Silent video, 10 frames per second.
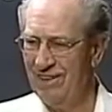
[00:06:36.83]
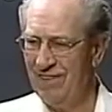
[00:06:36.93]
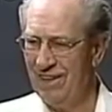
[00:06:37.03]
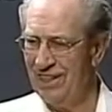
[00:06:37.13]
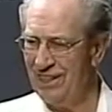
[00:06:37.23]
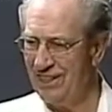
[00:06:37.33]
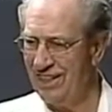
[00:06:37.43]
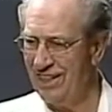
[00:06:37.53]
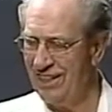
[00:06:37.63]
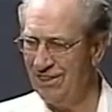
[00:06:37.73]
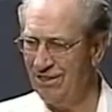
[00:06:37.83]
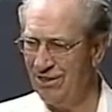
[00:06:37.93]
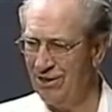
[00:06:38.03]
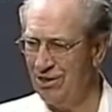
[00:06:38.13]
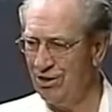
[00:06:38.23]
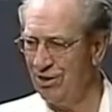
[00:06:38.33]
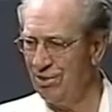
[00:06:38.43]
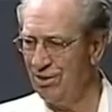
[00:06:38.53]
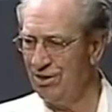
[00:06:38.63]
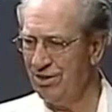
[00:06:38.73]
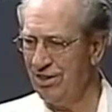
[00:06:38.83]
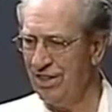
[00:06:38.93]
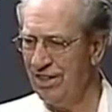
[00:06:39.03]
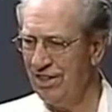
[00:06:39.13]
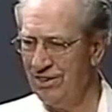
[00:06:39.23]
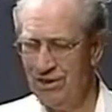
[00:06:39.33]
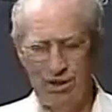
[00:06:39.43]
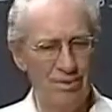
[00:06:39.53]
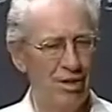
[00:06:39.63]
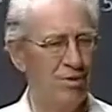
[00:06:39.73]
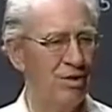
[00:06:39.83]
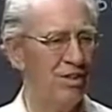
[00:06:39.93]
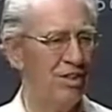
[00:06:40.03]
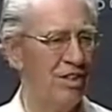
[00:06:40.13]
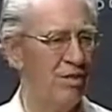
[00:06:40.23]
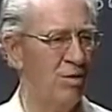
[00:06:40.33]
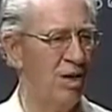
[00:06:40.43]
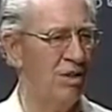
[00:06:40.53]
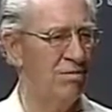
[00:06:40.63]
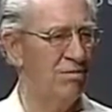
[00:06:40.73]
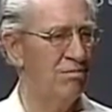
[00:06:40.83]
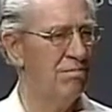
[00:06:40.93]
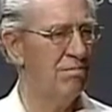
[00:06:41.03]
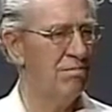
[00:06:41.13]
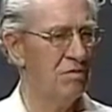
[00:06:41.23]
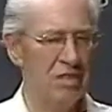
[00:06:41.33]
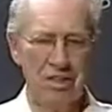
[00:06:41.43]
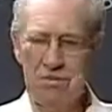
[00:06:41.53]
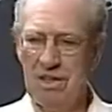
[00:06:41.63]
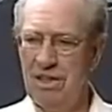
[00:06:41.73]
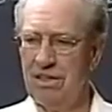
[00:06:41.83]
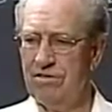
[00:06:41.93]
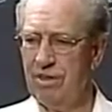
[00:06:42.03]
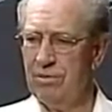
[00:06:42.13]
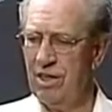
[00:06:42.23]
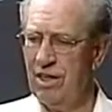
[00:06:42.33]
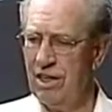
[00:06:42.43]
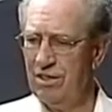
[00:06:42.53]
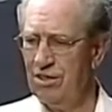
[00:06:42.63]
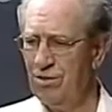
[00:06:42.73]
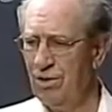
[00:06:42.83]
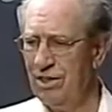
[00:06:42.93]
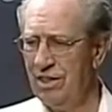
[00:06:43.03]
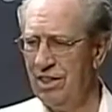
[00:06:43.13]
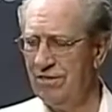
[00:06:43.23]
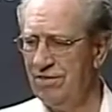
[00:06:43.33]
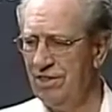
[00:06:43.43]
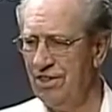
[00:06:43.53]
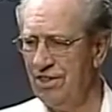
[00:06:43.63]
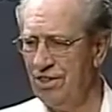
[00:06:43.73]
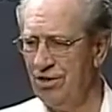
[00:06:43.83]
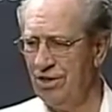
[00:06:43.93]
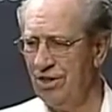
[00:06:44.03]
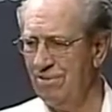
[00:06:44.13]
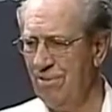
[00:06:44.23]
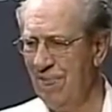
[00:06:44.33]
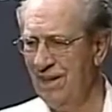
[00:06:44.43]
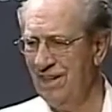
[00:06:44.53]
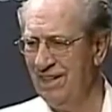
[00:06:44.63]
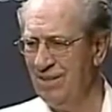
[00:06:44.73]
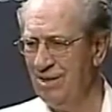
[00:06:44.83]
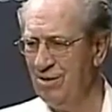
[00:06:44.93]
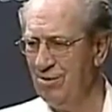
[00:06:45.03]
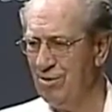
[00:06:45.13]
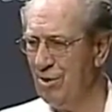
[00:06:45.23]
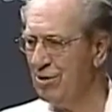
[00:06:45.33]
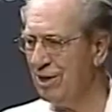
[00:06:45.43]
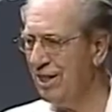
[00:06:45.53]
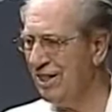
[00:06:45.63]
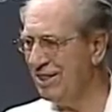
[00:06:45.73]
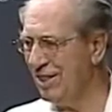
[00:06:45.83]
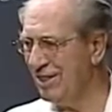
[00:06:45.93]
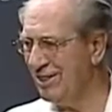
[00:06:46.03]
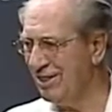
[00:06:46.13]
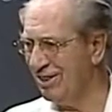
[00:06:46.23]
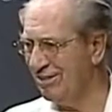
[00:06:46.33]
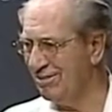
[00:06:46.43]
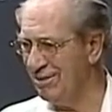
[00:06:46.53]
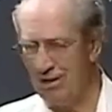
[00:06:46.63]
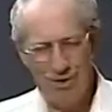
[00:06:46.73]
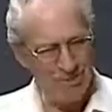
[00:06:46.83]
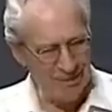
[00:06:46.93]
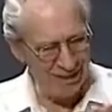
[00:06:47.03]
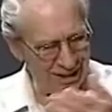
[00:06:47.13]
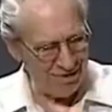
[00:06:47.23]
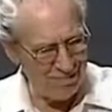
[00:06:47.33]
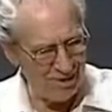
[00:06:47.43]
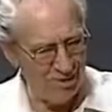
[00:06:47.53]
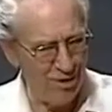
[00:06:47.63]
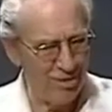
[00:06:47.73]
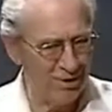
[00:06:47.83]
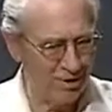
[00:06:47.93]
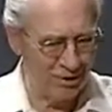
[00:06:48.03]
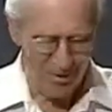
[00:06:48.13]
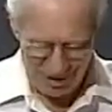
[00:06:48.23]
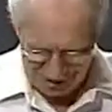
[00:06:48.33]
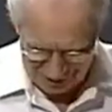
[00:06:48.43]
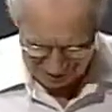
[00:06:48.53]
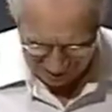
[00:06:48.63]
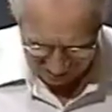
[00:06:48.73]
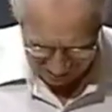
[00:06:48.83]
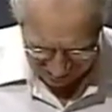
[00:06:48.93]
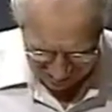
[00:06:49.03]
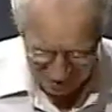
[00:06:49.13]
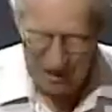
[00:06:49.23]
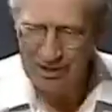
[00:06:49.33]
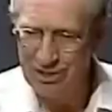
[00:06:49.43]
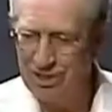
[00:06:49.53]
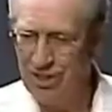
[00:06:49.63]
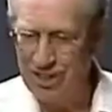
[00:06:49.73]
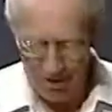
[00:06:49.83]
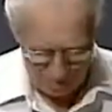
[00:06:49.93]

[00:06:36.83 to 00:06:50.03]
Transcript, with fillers: Finally sat down under a juniper tree, and so many words said what? Take my life. I'm the last one left in Israel. What was God's answer? Well, we pick it up in Romans as well as in Kings, so let's just see how